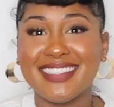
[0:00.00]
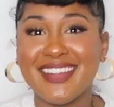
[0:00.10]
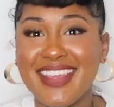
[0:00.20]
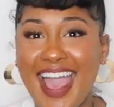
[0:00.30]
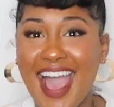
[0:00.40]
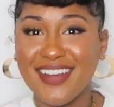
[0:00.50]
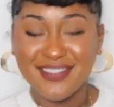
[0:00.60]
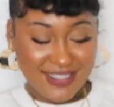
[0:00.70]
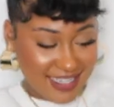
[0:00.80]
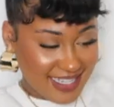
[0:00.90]
so yeah,
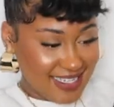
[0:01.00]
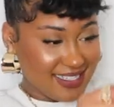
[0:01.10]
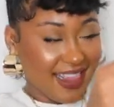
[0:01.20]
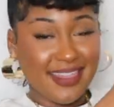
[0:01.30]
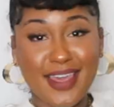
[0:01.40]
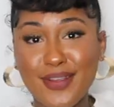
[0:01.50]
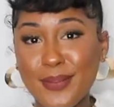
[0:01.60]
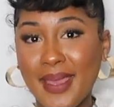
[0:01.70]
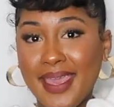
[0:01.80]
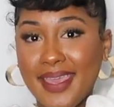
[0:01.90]
I wore these
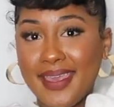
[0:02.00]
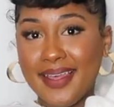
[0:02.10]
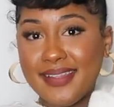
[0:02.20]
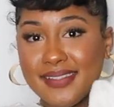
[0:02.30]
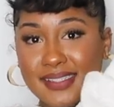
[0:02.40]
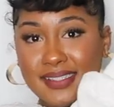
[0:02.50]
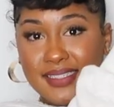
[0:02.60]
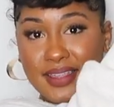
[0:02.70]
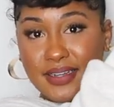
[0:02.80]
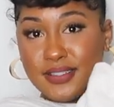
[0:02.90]
leather pants.
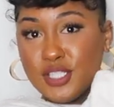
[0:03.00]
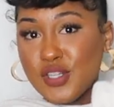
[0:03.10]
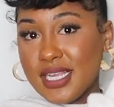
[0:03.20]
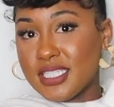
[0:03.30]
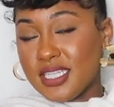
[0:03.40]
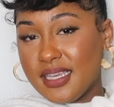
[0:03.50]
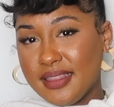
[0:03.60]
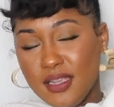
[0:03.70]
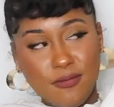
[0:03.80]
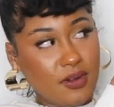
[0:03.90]
They're stretchy.
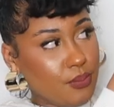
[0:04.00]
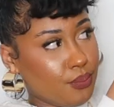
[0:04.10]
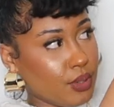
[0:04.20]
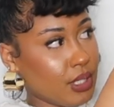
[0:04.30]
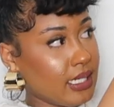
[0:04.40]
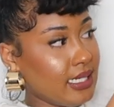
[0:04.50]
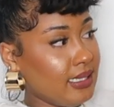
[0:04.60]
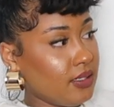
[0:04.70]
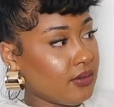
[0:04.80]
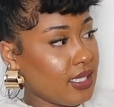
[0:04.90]
Got them from Pretty
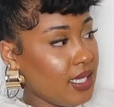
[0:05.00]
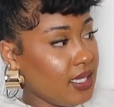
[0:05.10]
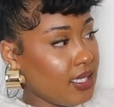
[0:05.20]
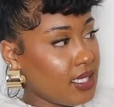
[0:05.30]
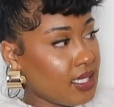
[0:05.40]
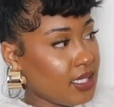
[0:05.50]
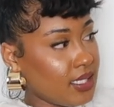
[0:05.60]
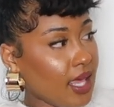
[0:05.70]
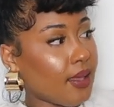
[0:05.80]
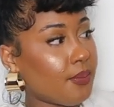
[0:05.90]
Little Thing.
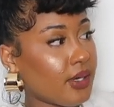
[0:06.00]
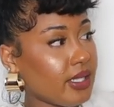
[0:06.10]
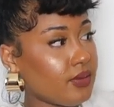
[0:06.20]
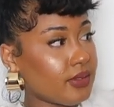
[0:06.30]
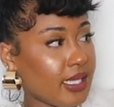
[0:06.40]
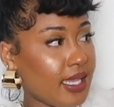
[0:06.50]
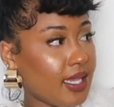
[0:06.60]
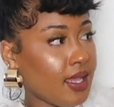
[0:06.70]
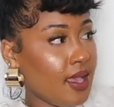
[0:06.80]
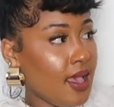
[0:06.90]
Yeah, Pretty Little
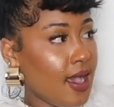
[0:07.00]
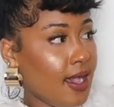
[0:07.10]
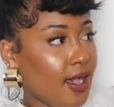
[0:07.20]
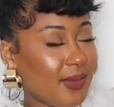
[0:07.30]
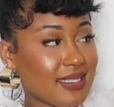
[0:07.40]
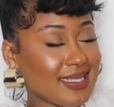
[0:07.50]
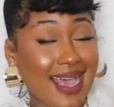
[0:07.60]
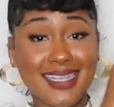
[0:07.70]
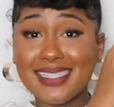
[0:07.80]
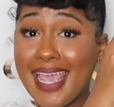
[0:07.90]
Thing. I'm um, in a
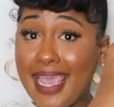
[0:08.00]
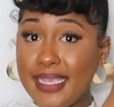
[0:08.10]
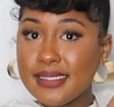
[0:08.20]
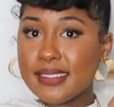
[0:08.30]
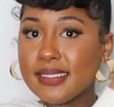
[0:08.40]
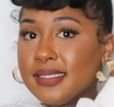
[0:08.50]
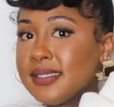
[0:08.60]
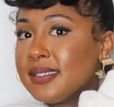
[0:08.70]
size 8.